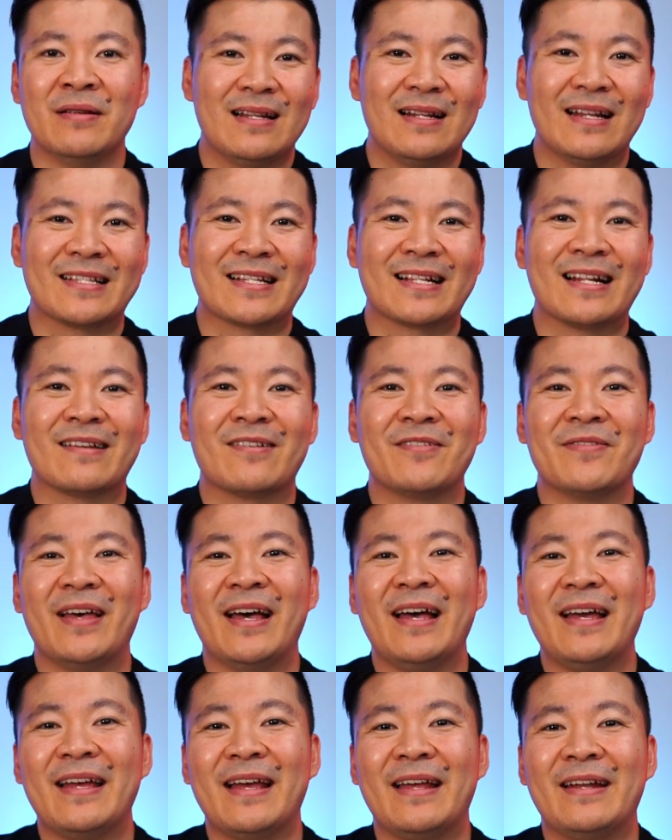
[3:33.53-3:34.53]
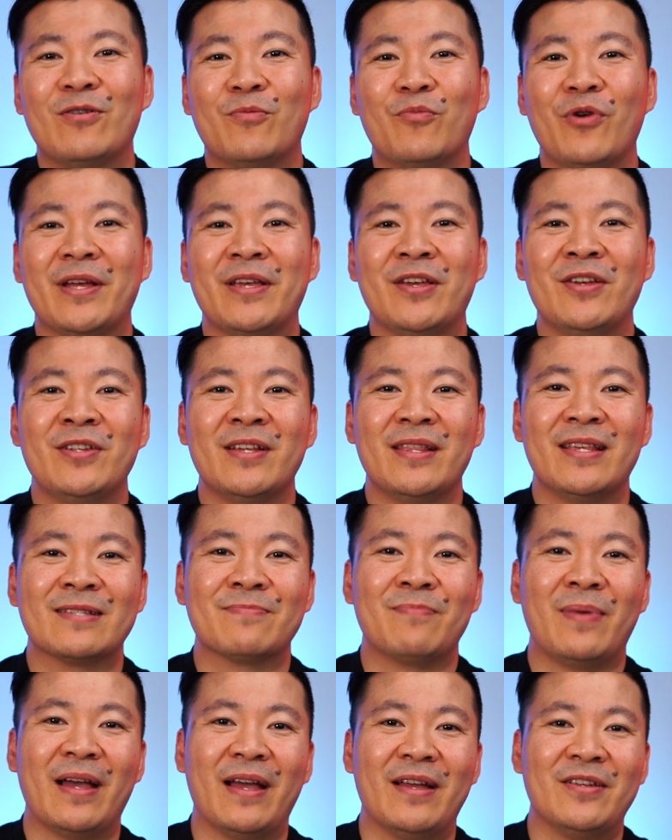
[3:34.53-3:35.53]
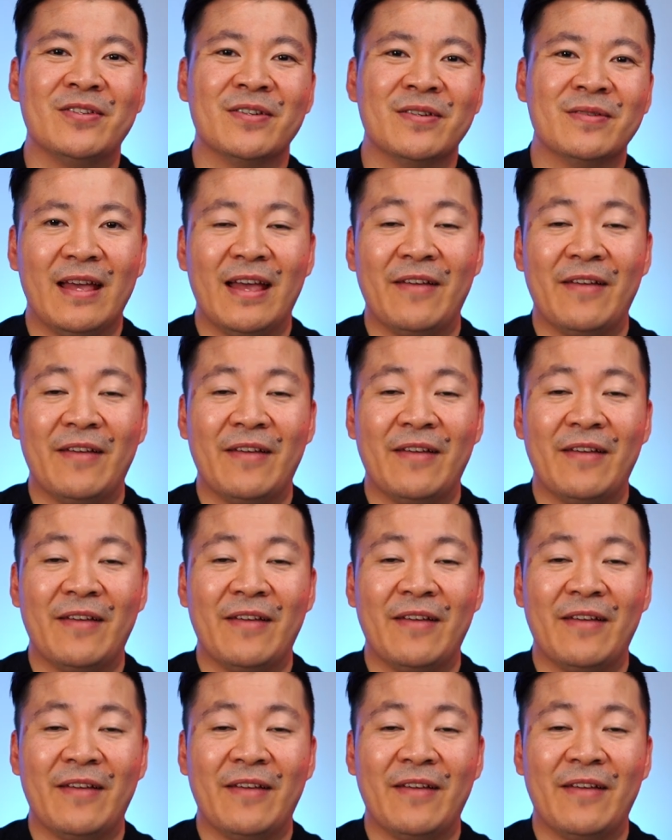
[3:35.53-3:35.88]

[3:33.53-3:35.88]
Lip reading: Let's click on that and it'll bring you to this page.